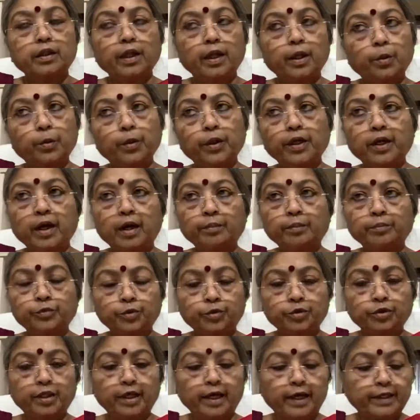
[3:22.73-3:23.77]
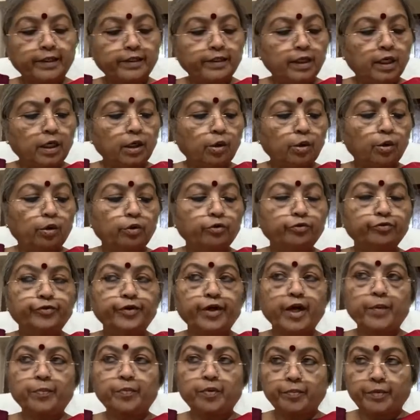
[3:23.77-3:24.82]
Then we come to the idea of
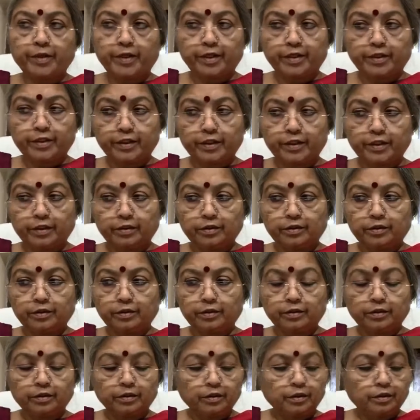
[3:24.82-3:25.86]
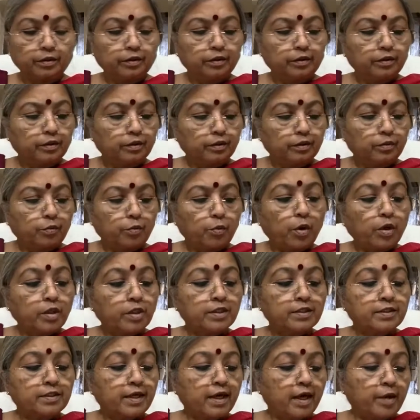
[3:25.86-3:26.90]
capability.
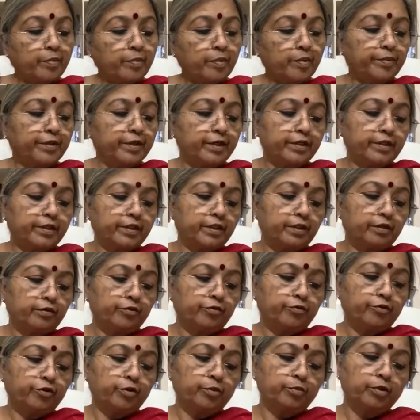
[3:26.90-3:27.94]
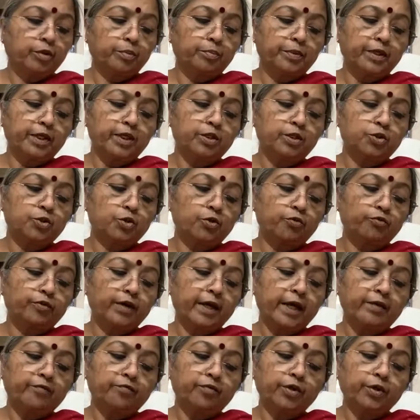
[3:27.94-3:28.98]
What is capability? From the means
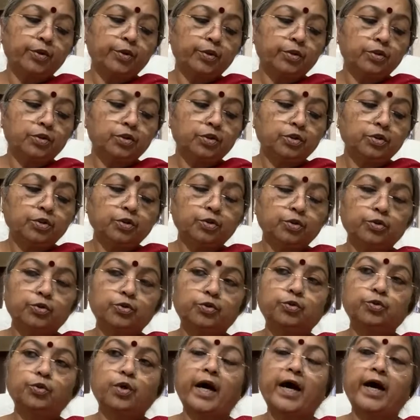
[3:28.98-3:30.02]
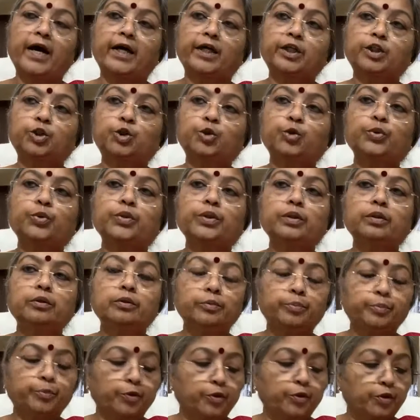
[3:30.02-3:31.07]
of livelihood to
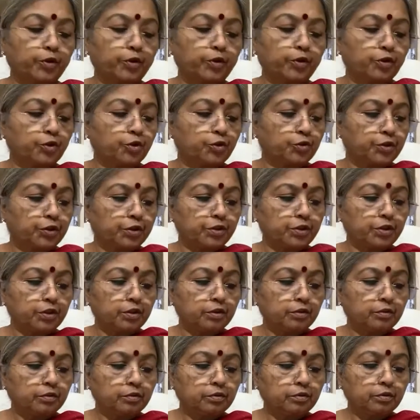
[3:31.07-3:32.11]
actual opportunity.